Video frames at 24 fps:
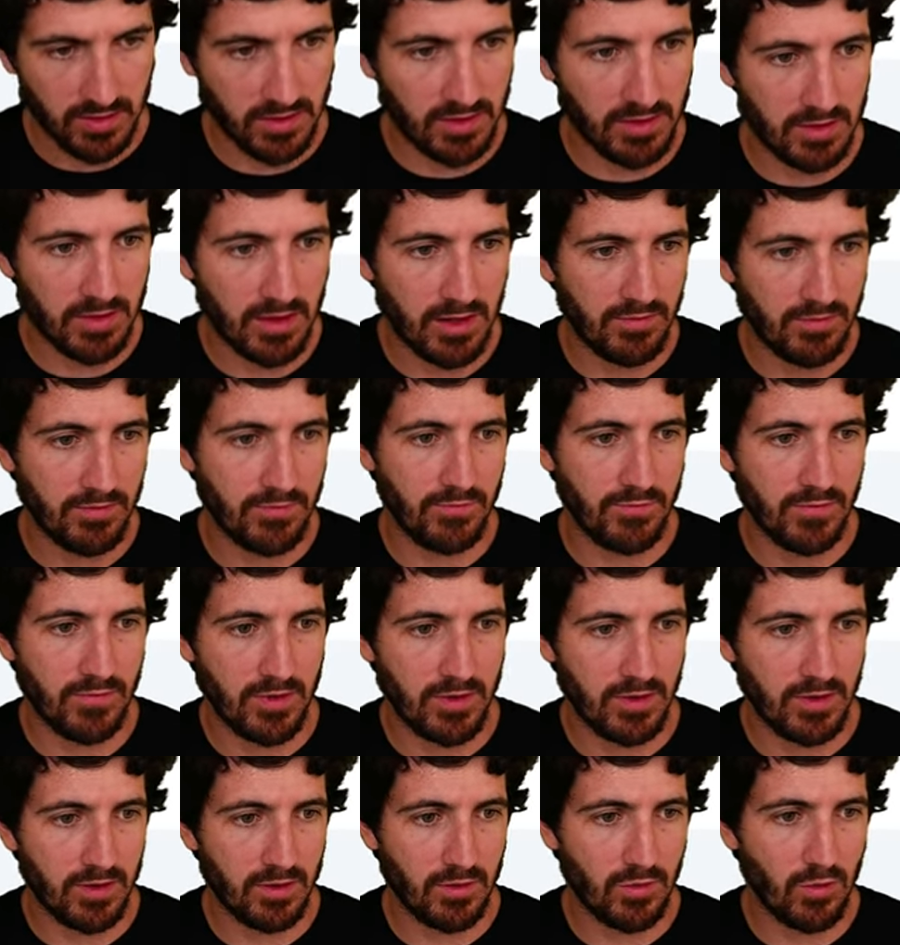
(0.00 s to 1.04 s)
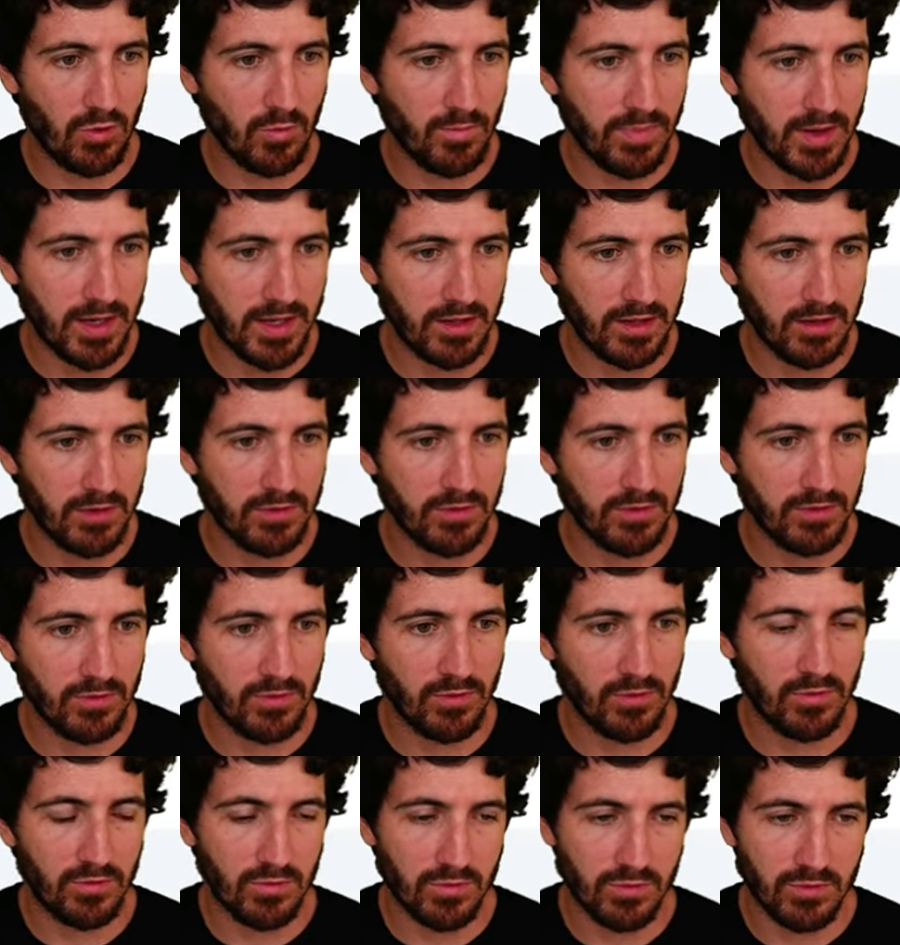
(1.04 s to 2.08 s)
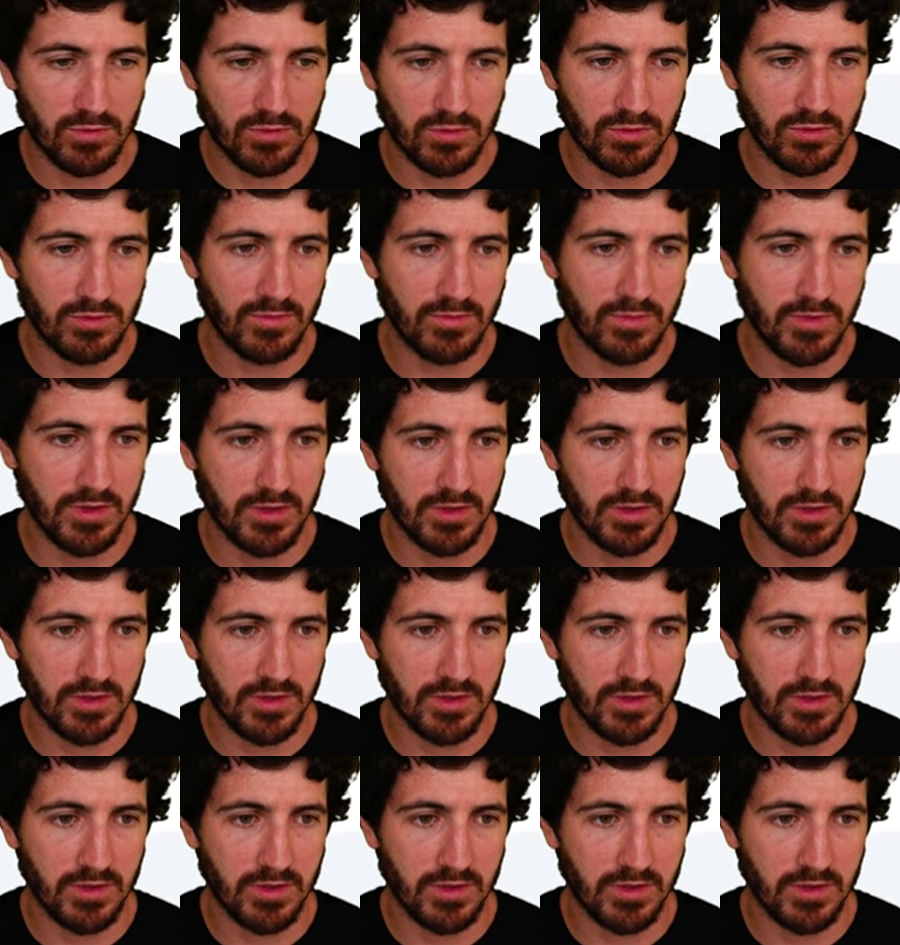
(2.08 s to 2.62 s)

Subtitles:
GitHub Copilot or